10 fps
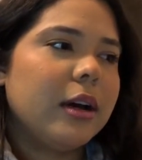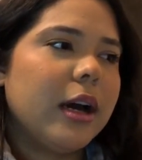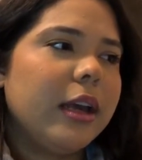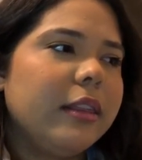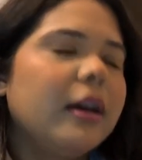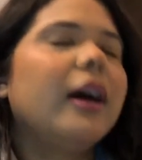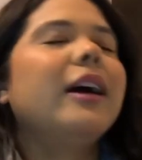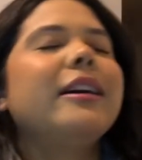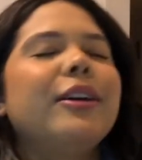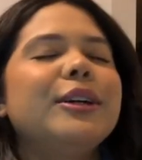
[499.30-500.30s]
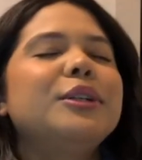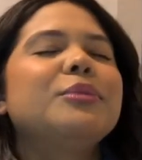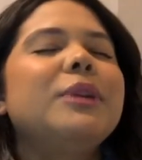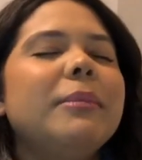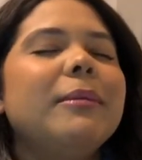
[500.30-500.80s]
I, I I
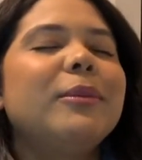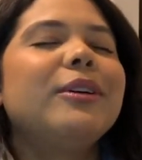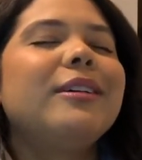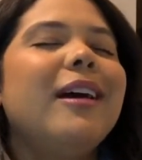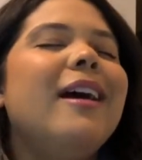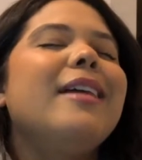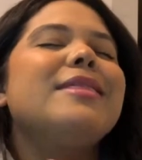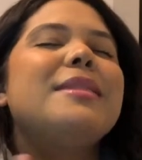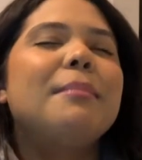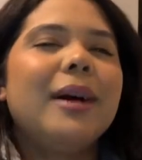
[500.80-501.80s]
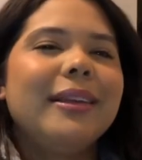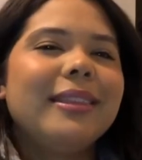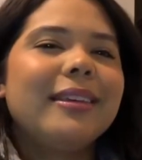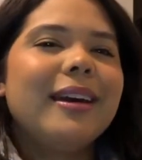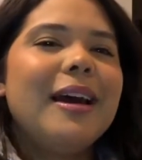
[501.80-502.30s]
don't remember the
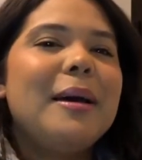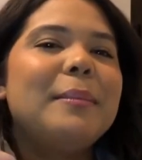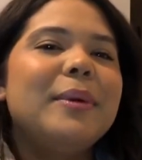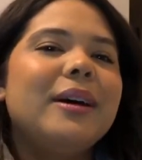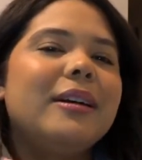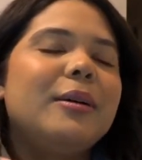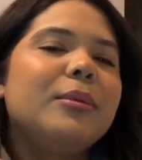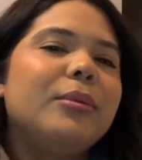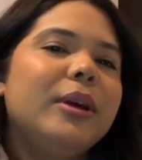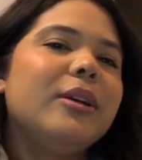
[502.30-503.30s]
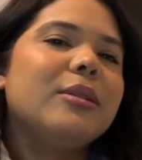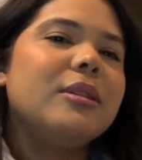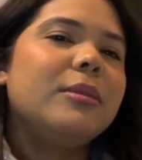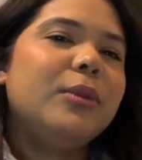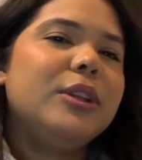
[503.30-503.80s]
month but we all,
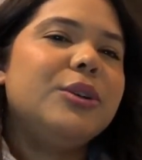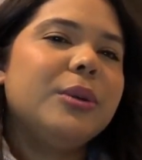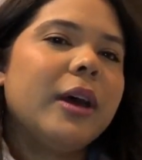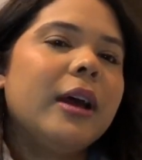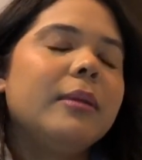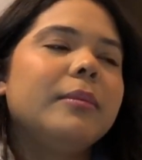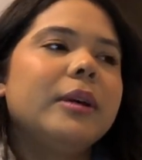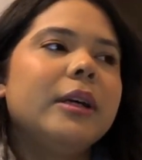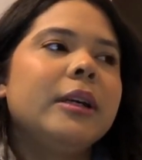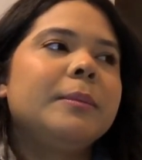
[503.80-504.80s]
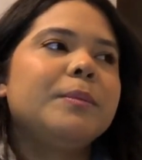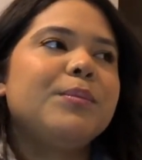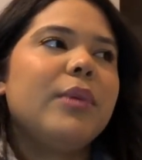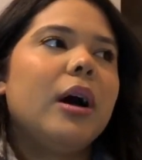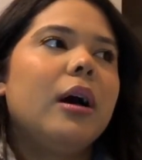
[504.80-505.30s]
we do that but
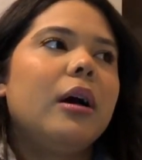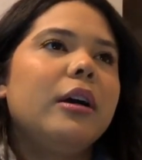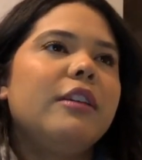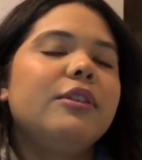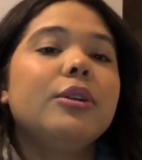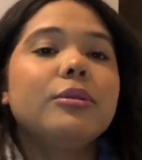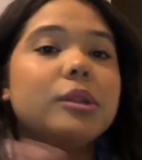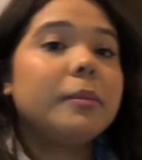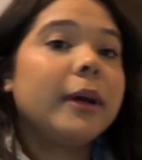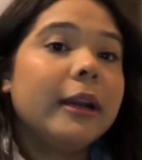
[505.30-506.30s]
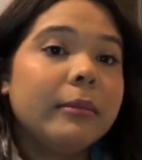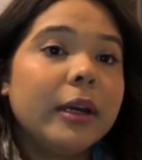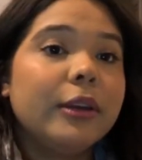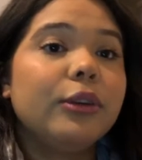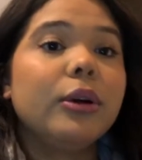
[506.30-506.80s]
uh, if you go to
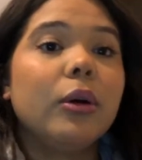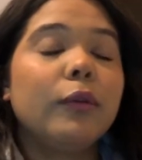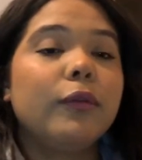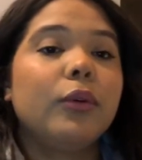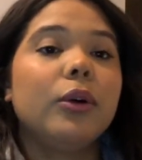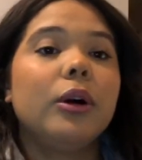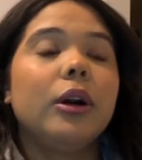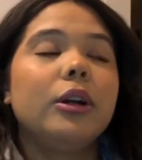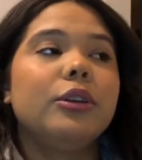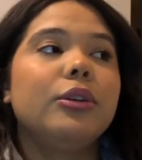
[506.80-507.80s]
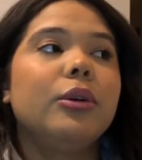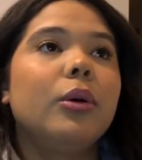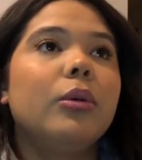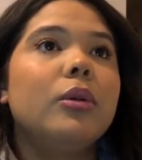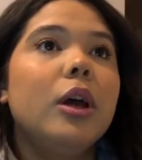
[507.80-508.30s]
Panama you go for you
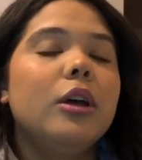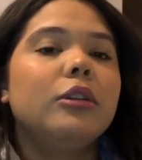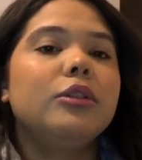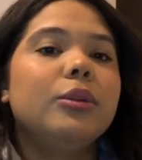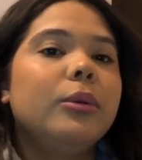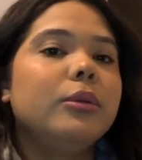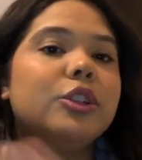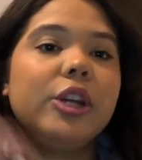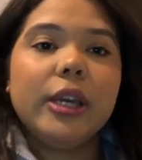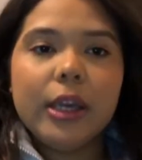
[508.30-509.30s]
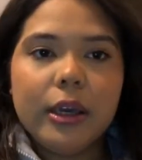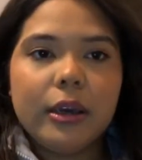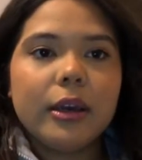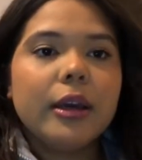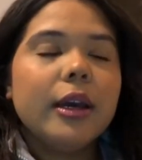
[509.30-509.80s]
go to
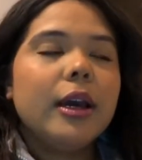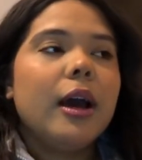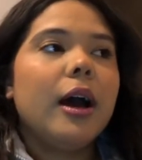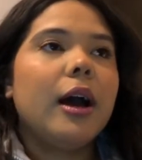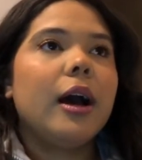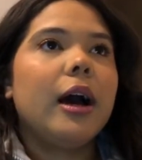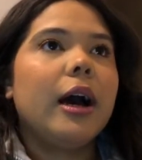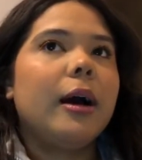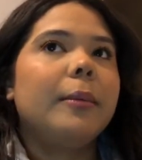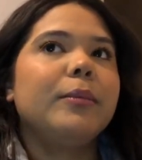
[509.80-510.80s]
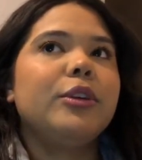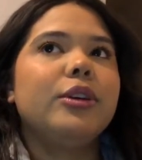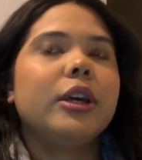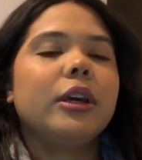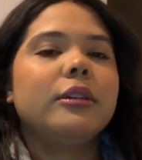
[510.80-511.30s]
Chiriqui um,
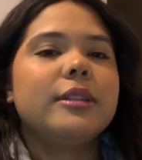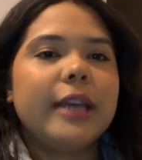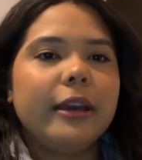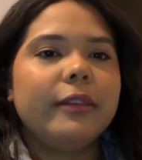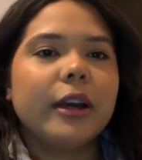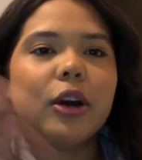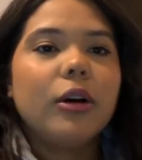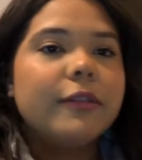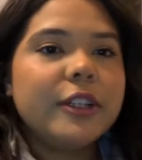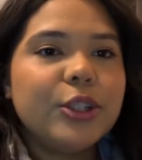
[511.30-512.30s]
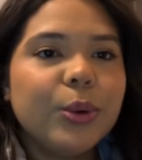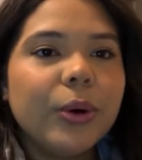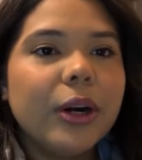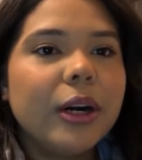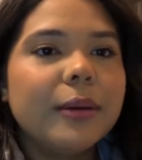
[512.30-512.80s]
you can take the coffee tour